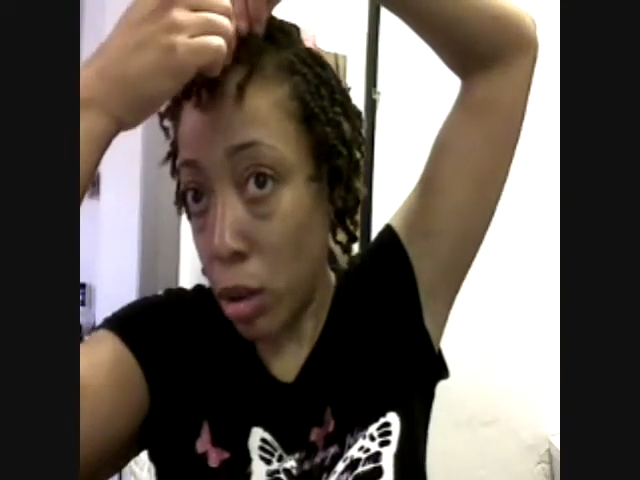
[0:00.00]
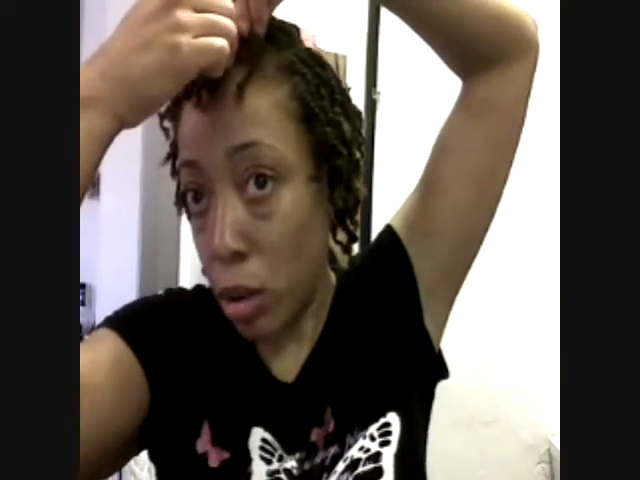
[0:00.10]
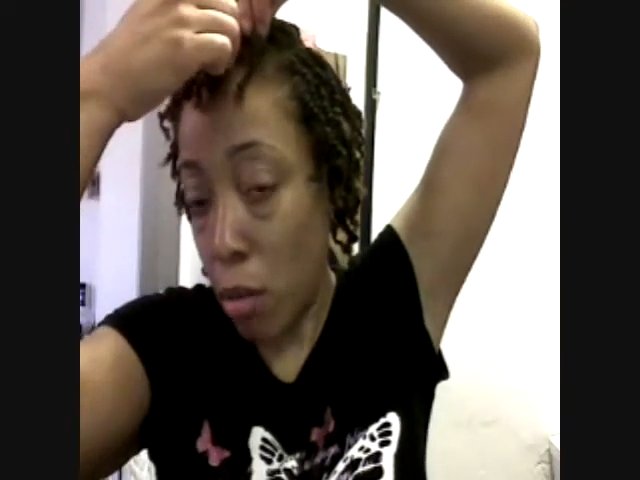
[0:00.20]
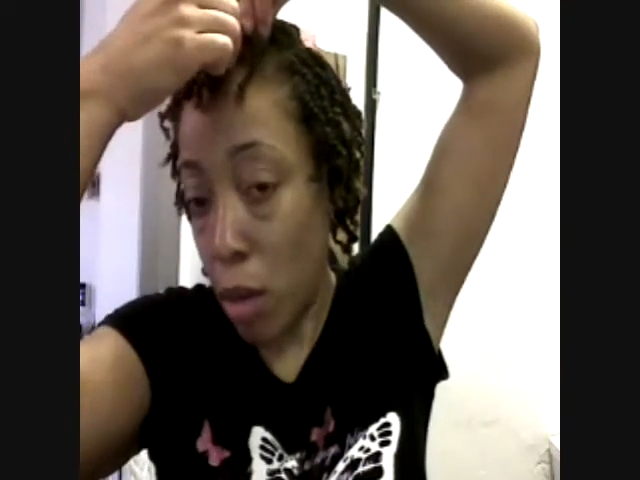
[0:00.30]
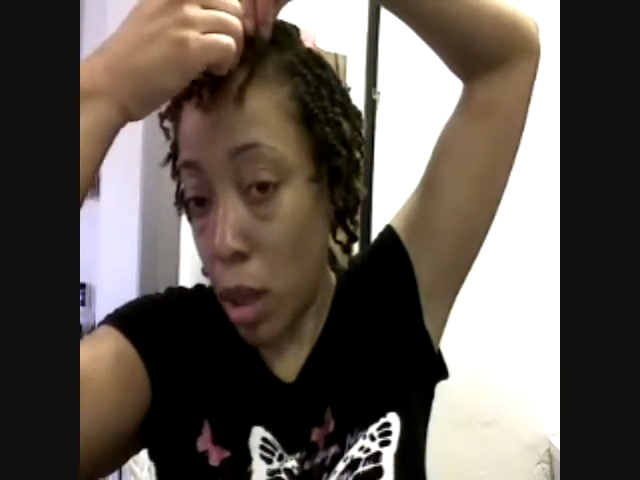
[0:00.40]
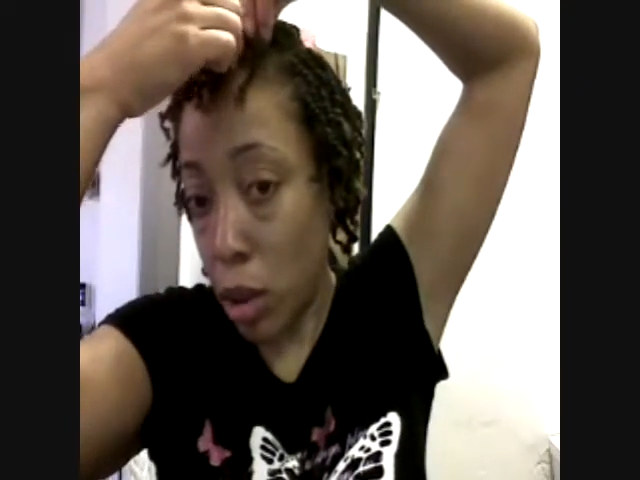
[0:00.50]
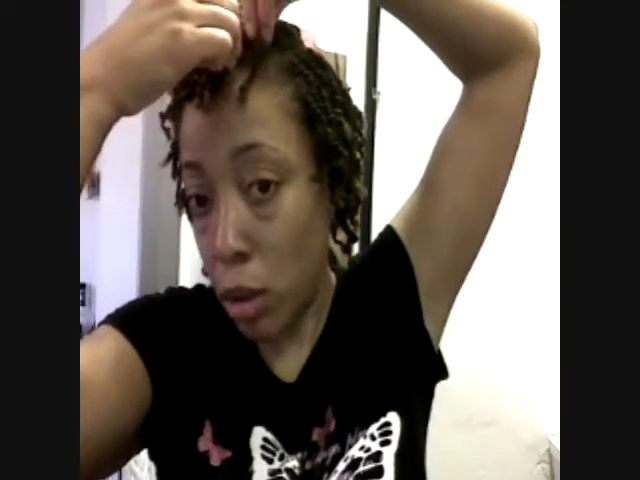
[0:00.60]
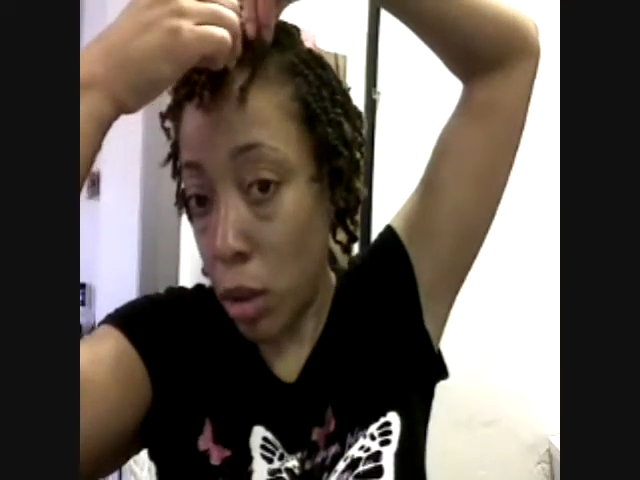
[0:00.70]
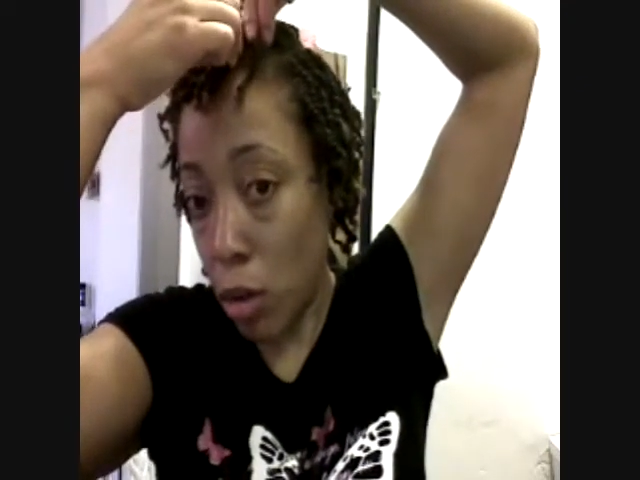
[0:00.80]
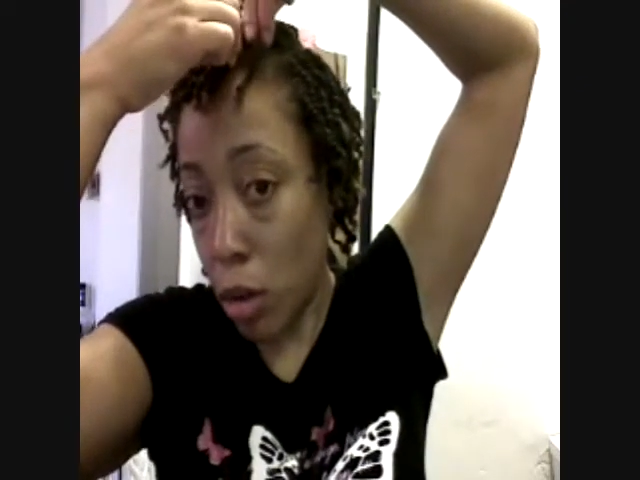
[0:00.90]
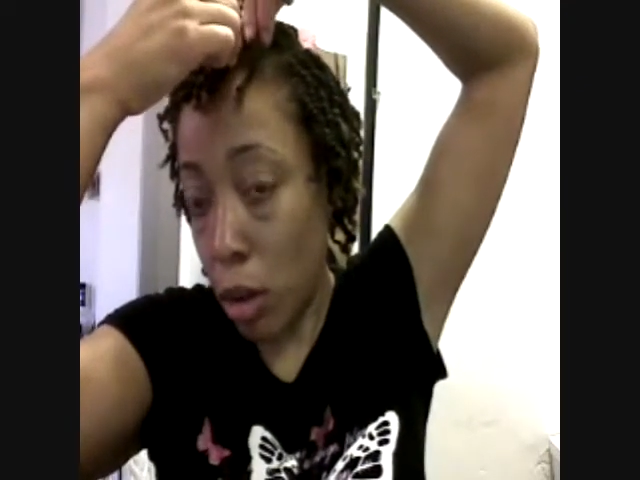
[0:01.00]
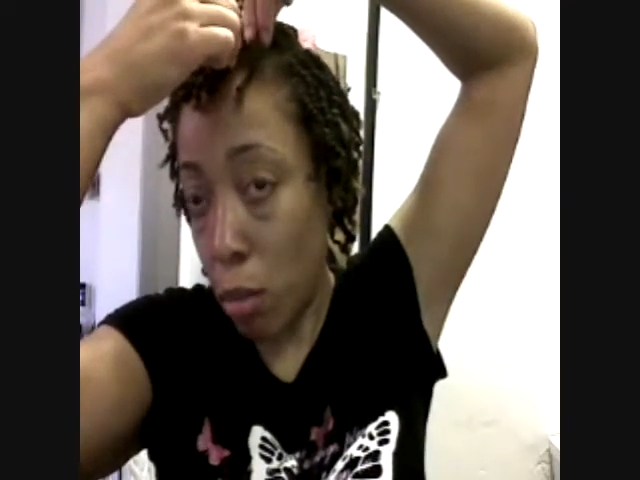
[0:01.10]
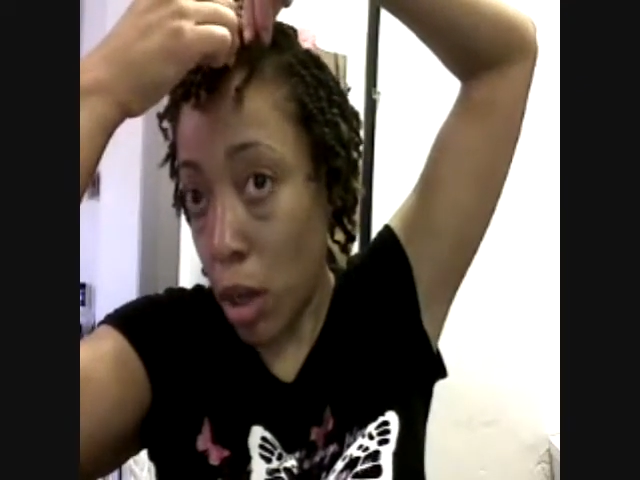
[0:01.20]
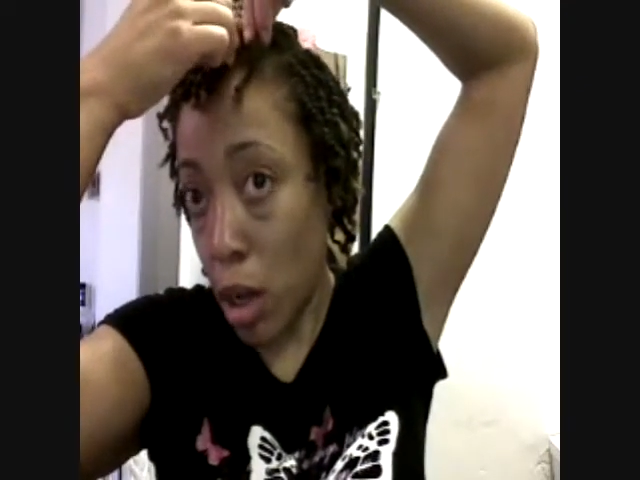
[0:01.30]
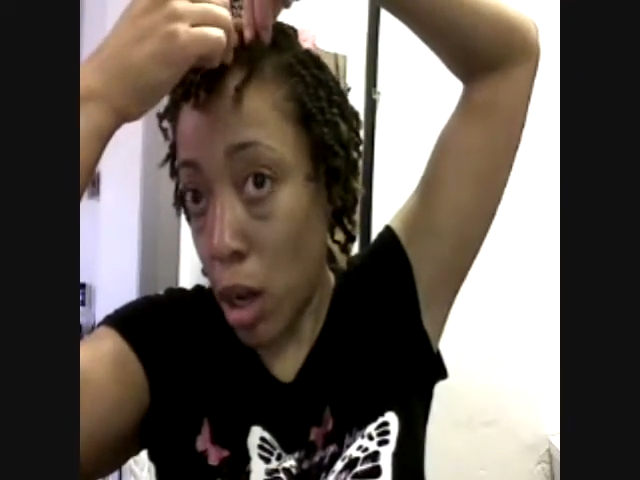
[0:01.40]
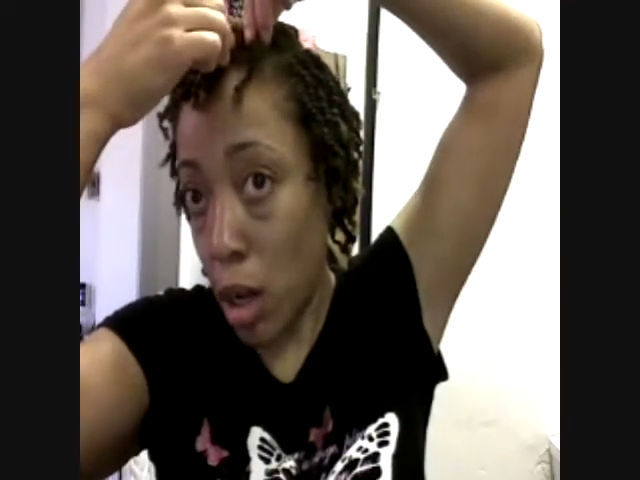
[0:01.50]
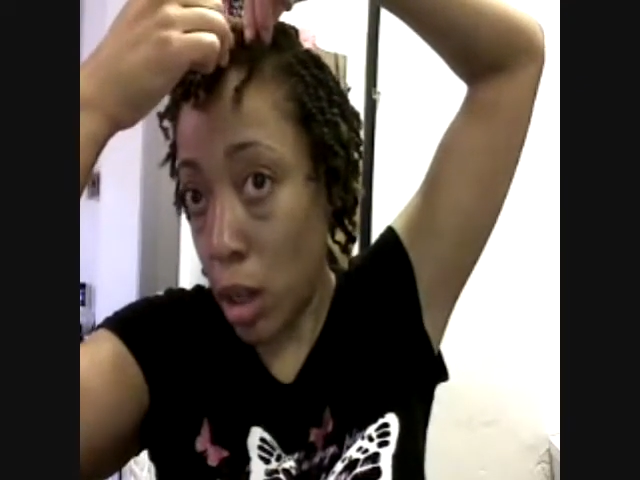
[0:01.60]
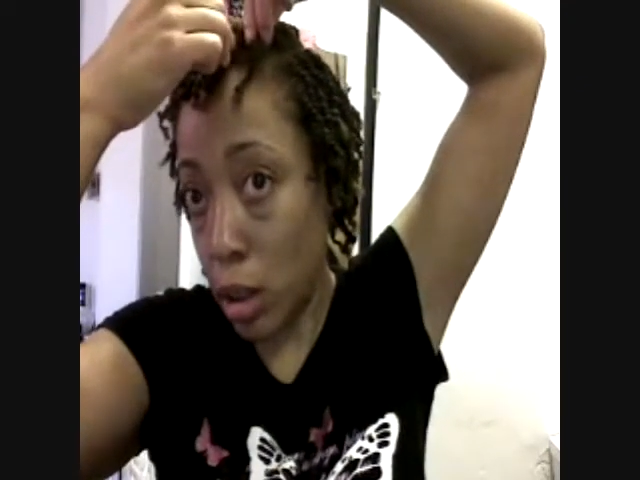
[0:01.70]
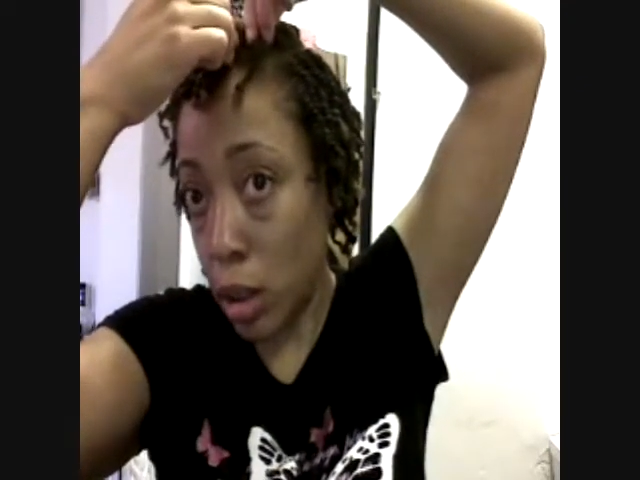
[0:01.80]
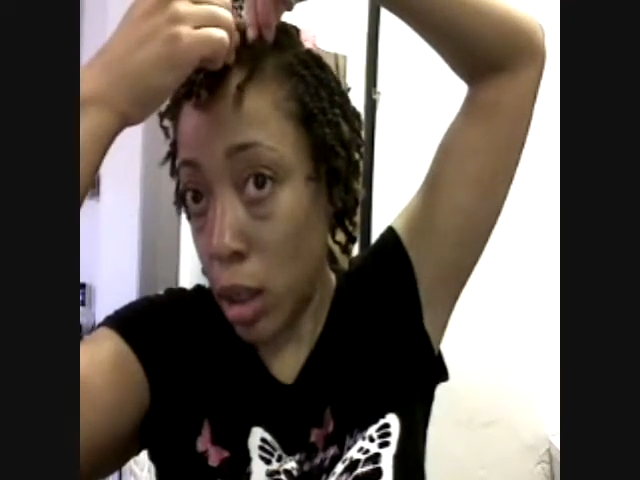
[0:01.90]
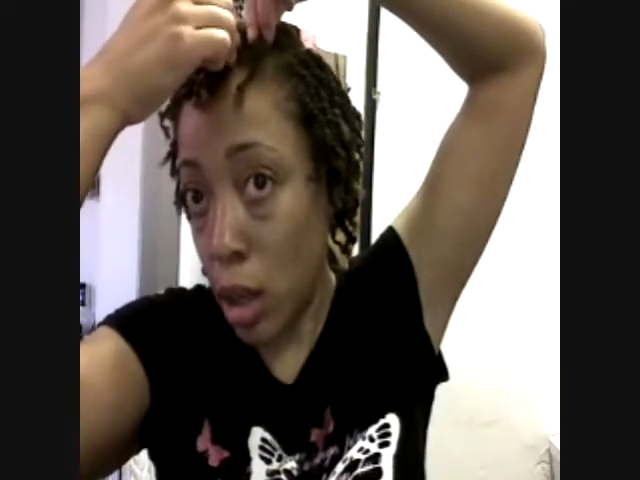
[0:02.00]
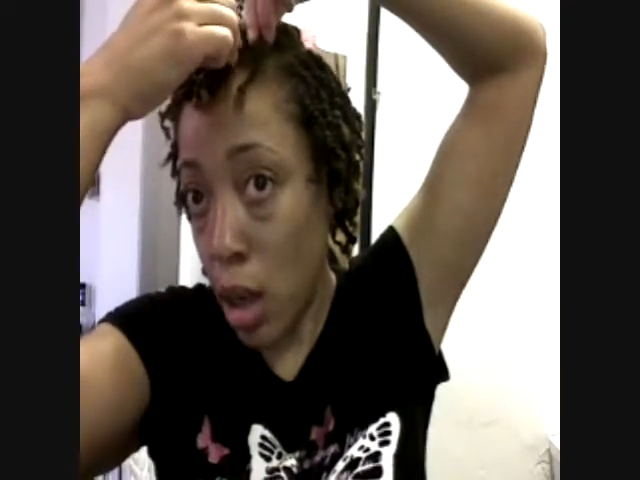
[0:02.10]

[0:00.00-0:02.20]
so much, only because